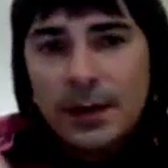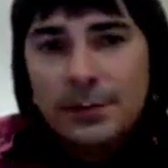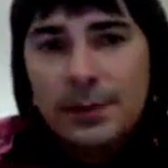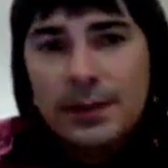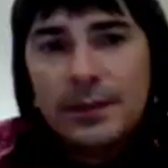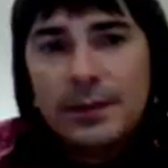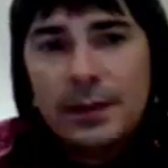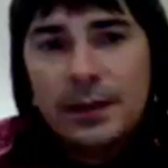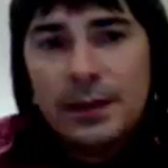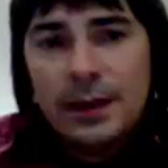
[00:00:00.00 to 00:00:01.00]
But
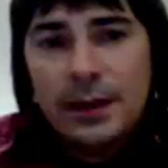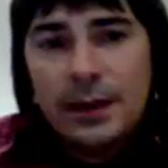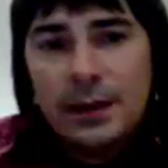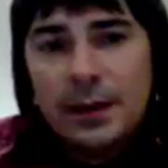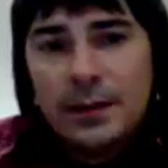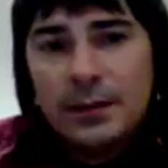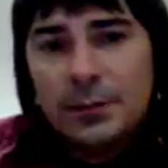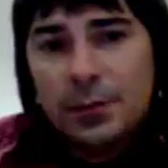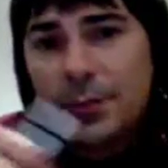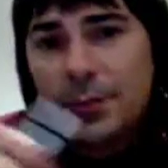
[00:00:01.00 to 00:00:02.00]
as you
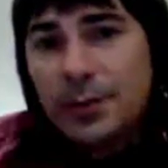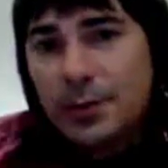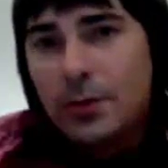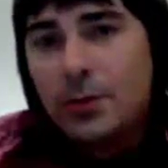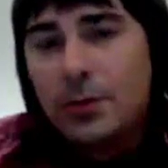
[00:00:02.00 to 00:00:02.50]
probably know,